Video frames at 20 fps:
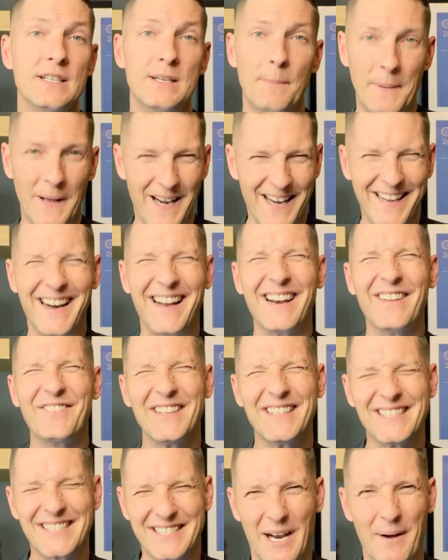depending on if
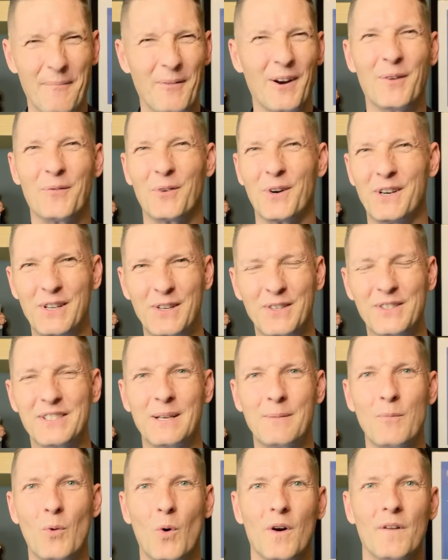it's summer and we're
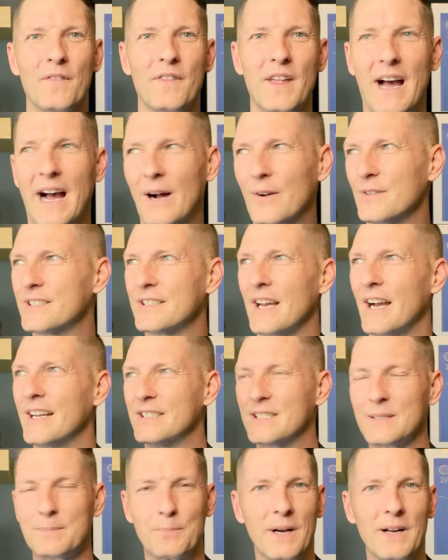using more of the
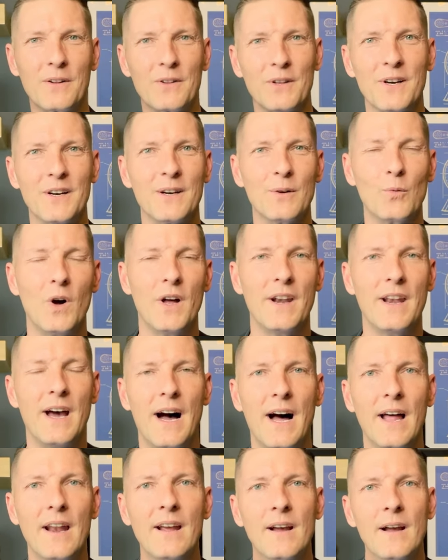outside sprinkler and
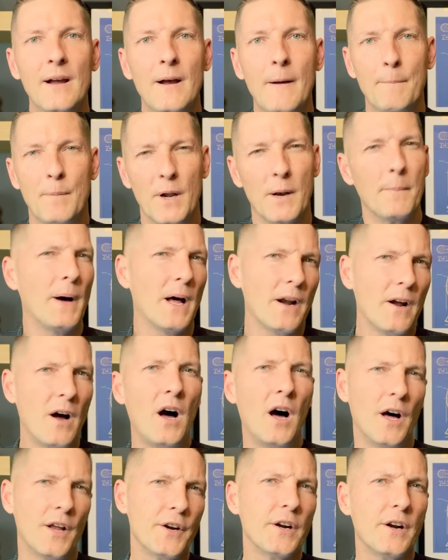whatnot. But about
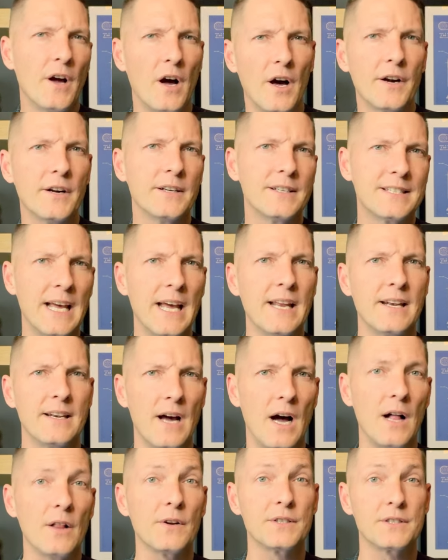$100,
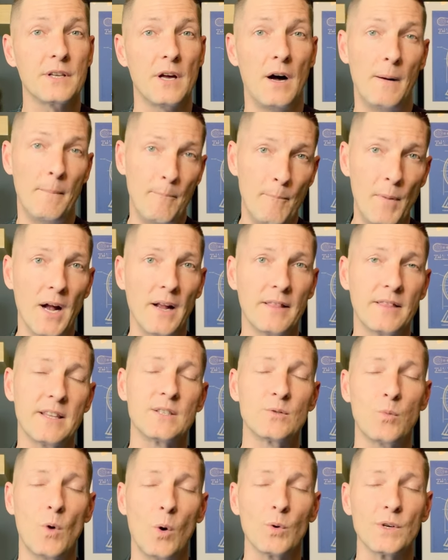$110 a month
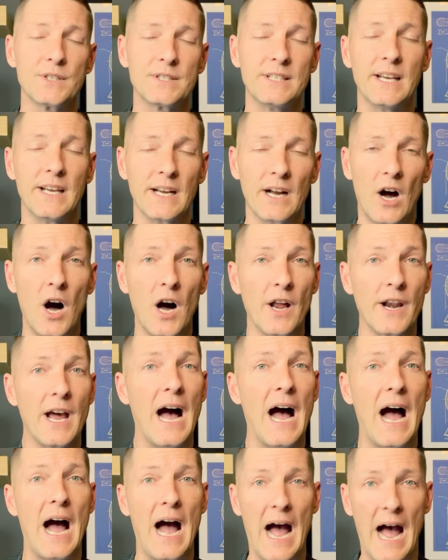is what we're seeing on
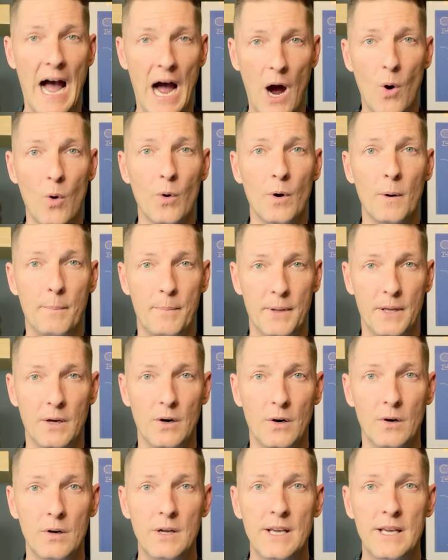our
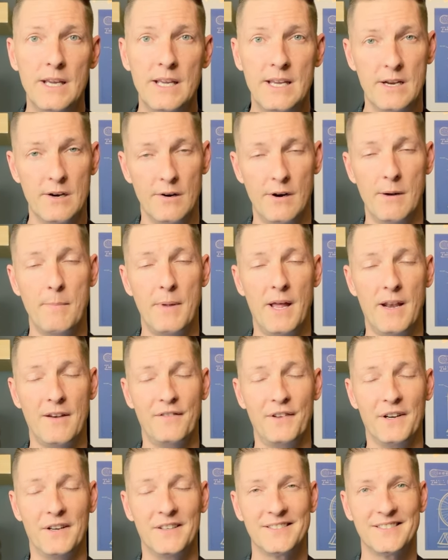bill here in
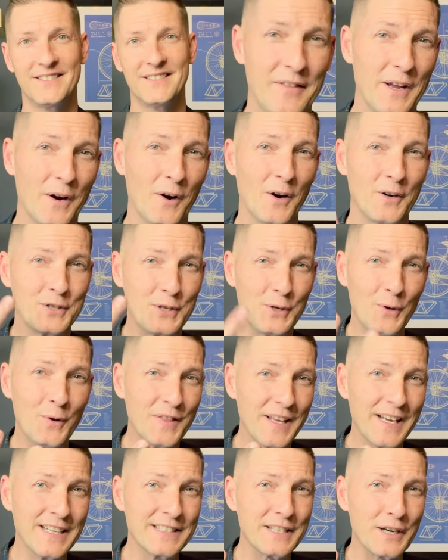Bentonville. There are two
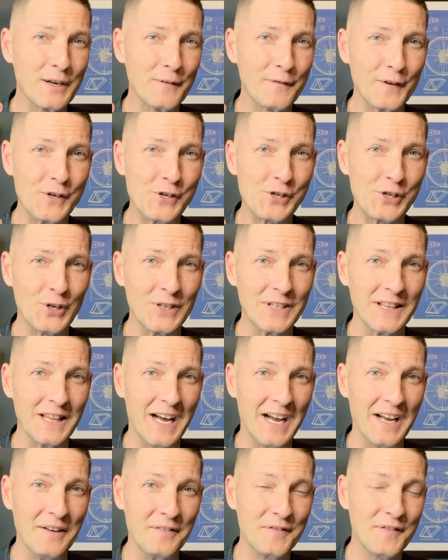things that are for sure in
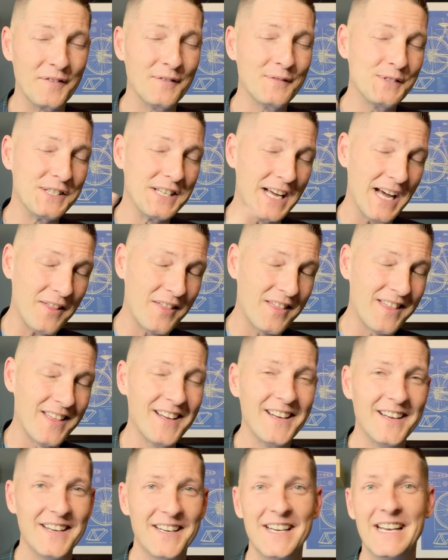life, death
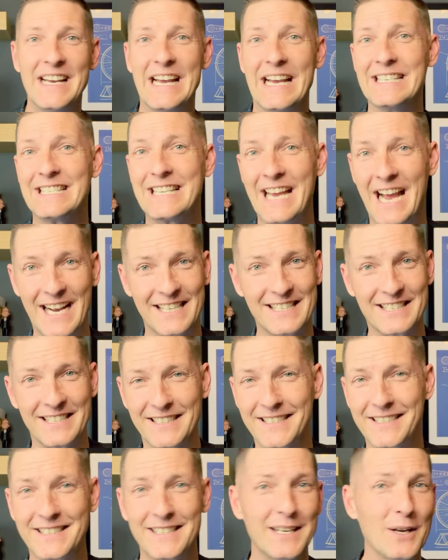and
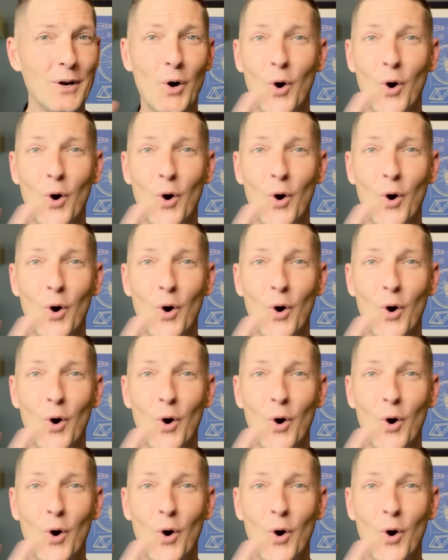taxes.